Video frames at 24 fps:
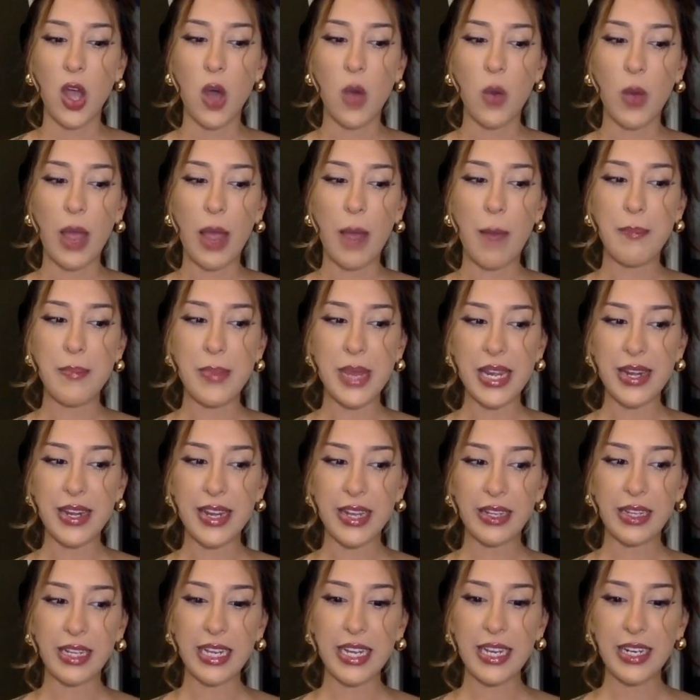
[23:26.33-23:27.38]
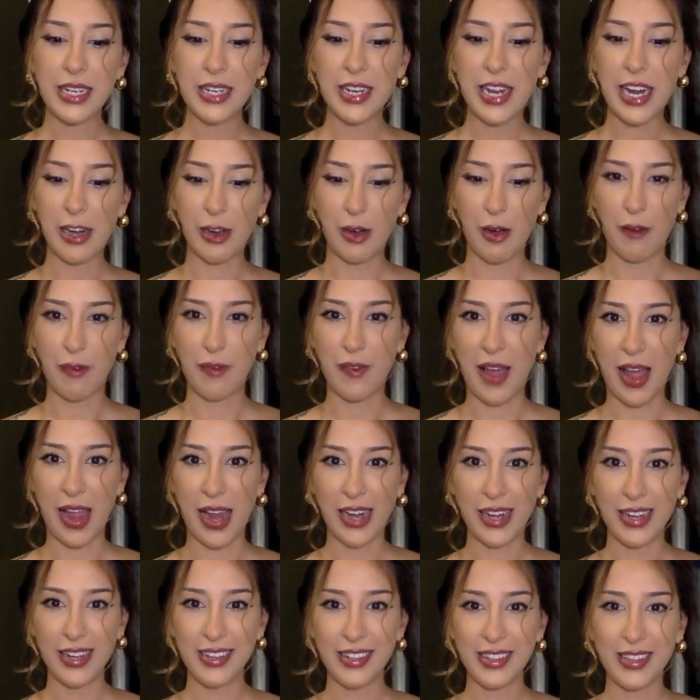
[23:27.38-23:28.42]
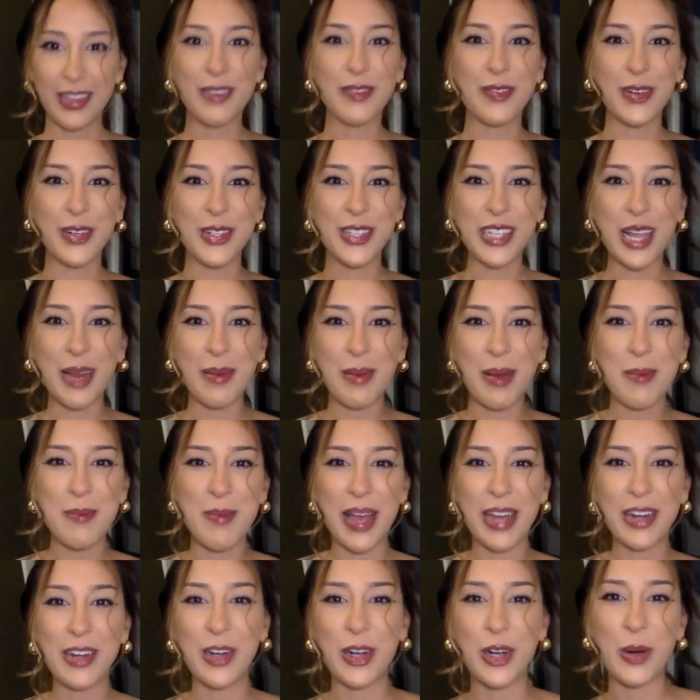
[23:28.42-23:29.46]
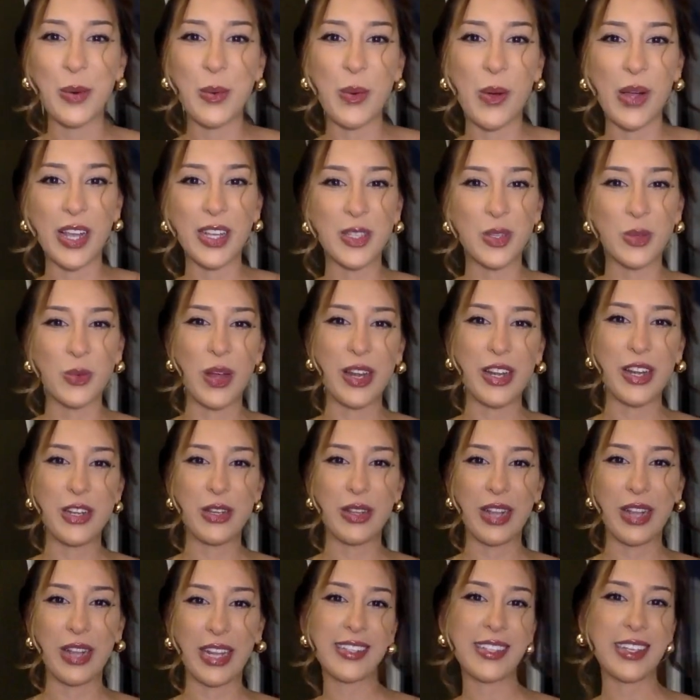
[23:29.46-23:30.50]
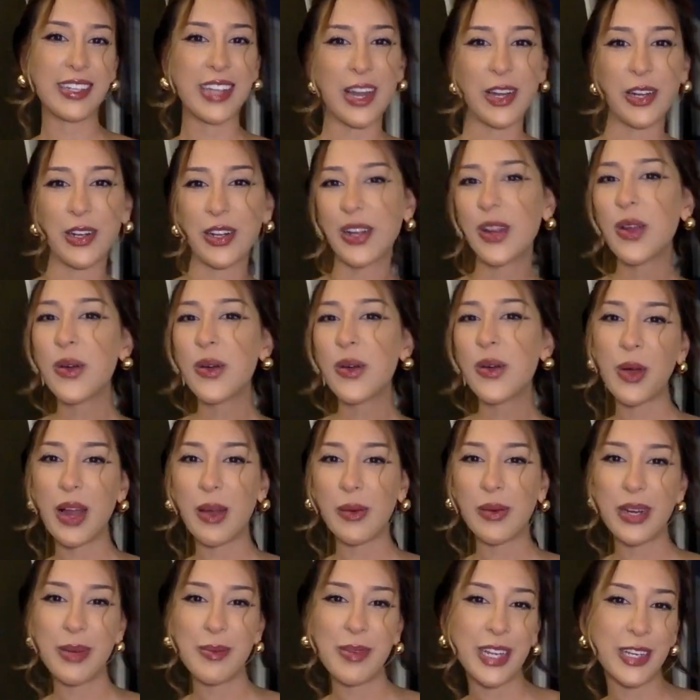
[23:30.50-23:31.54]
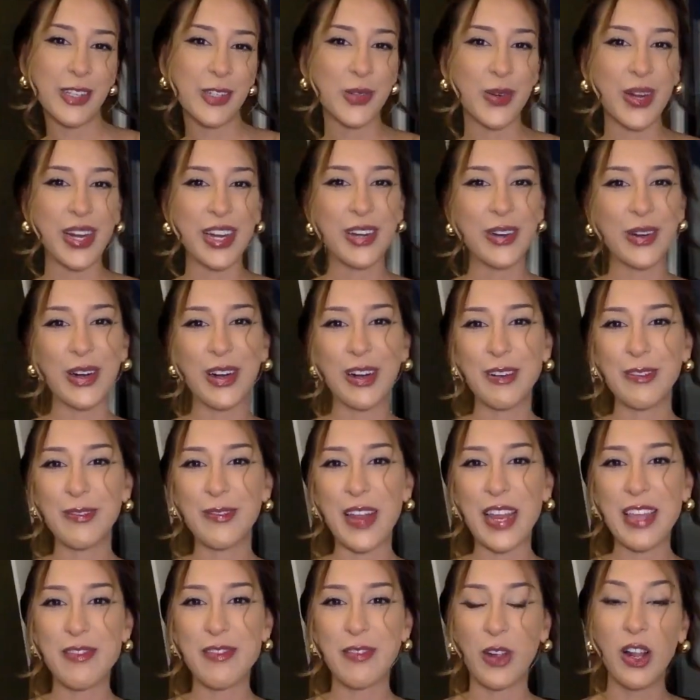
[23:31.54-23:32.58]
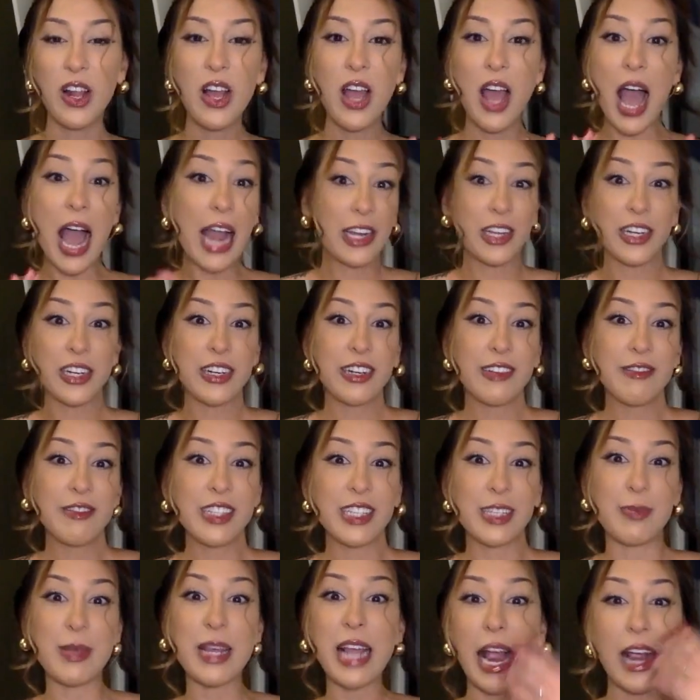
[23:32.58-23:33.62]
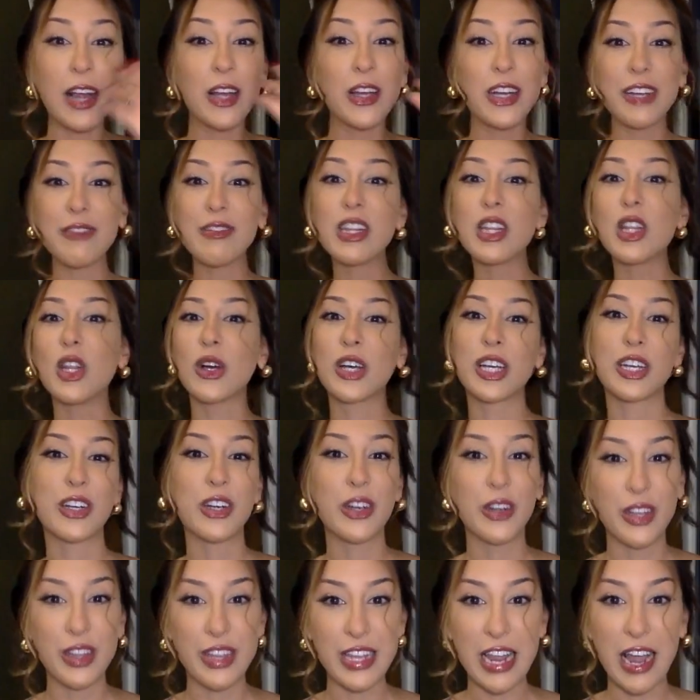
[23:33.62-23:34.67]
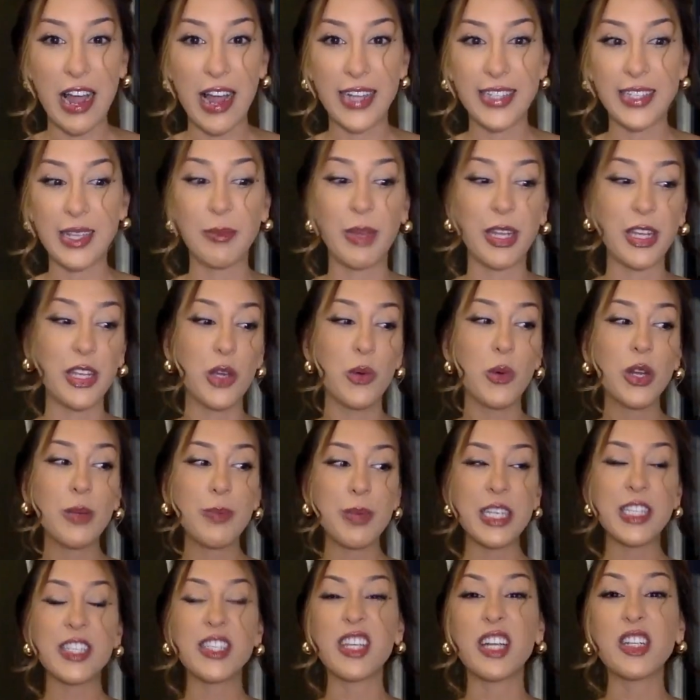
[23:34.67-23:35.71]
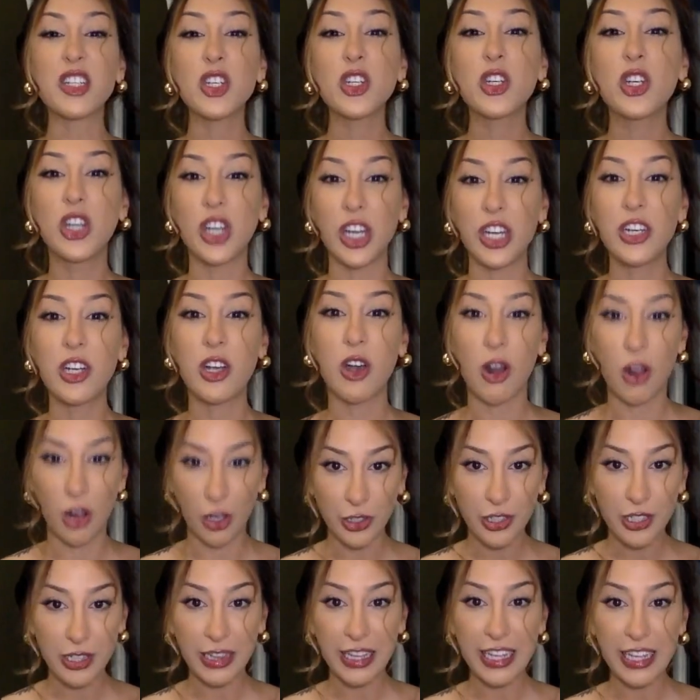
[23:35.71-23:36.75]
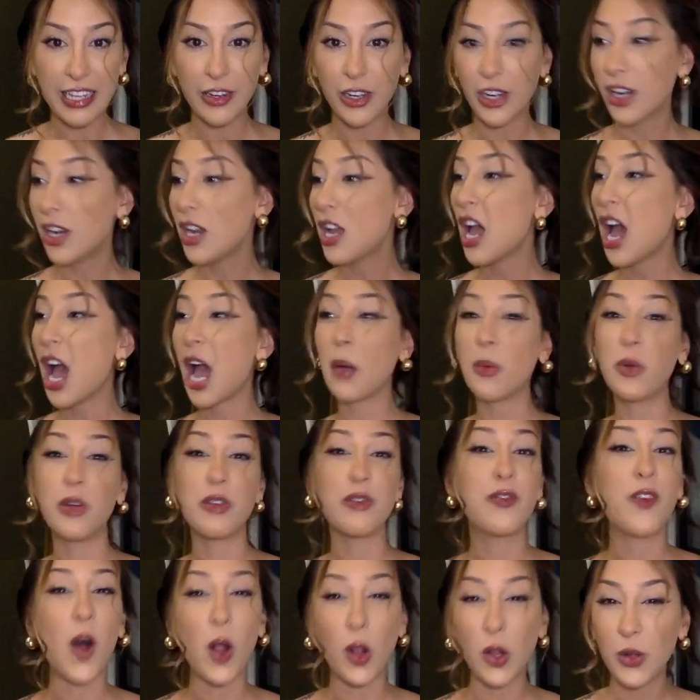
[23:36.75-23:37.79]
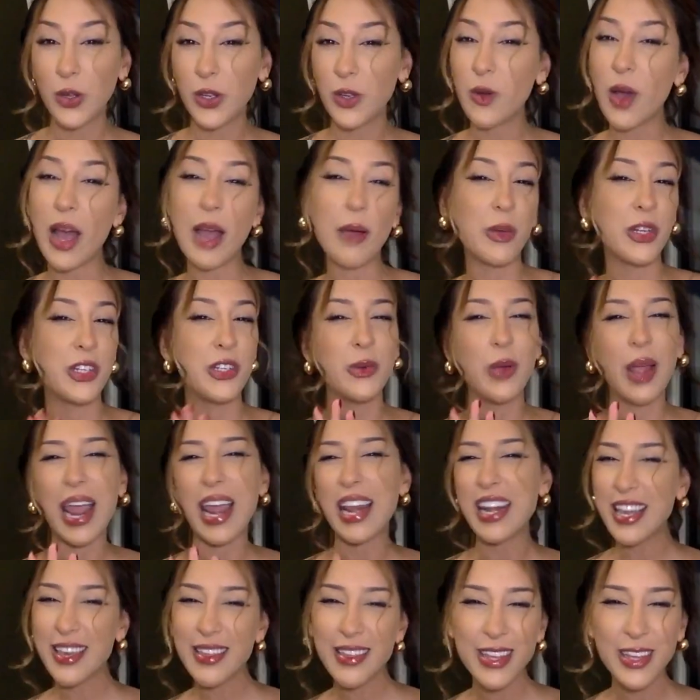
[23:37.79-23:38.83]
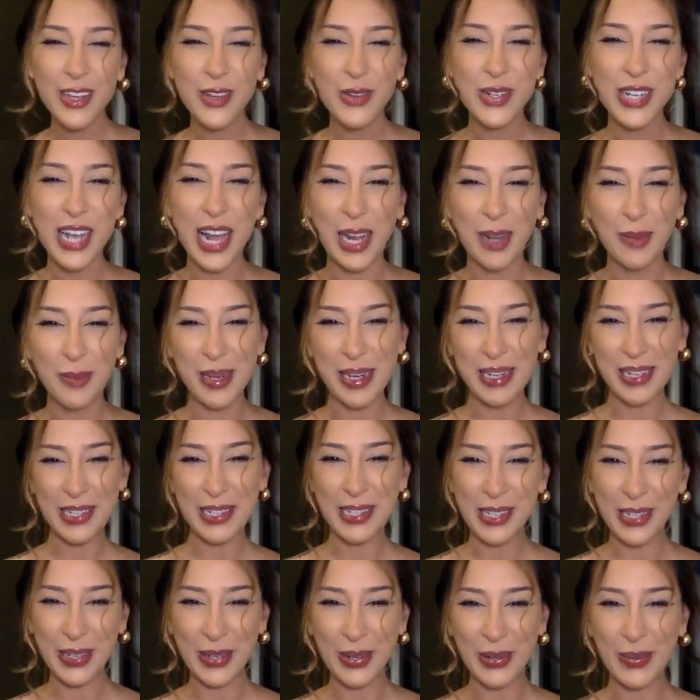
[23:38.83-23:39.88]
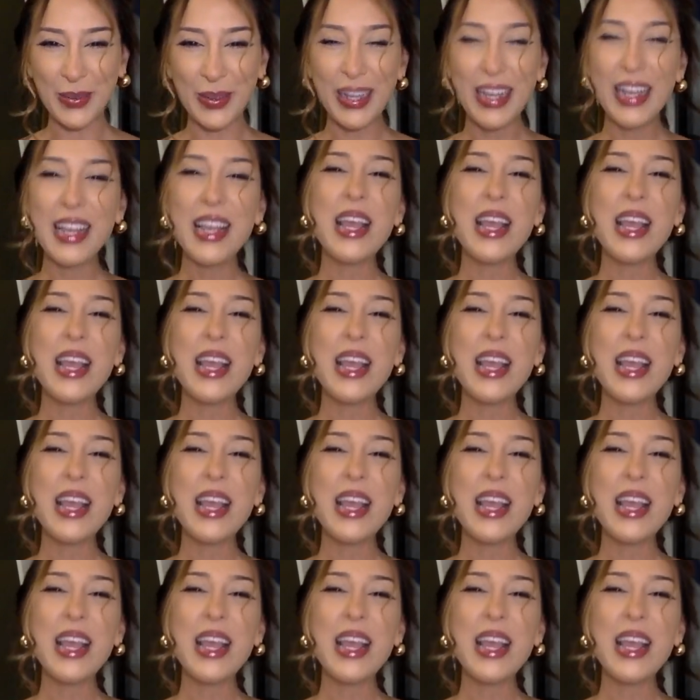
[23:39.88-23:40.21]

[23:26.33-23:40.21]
Oh, immediately terrified. The first time I met her was when you like sit down, you're like, oh, I want to be a traitor or a faithful. I couldn't even speak. I couldn't even look at her in the eyes. I'm like, you would be such a good cult leader. I would follow you. I would do anything you tell me to do.